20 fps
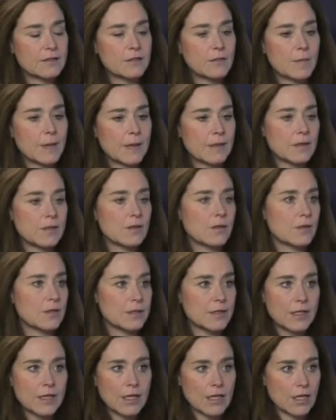depending
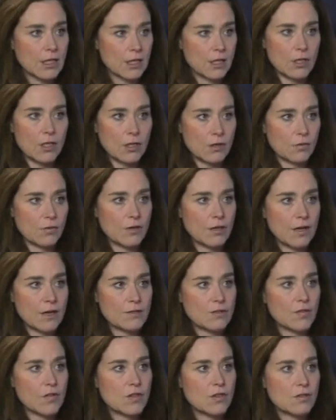on, you know, the
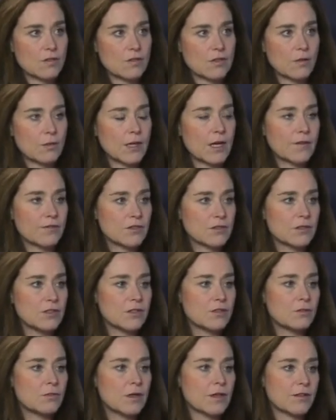kinds of issues that we have to
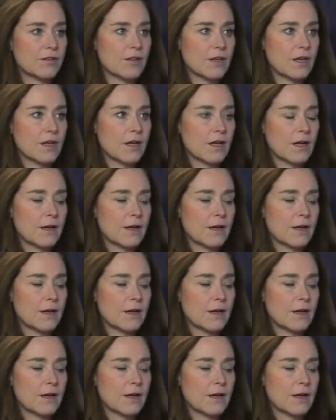deal with,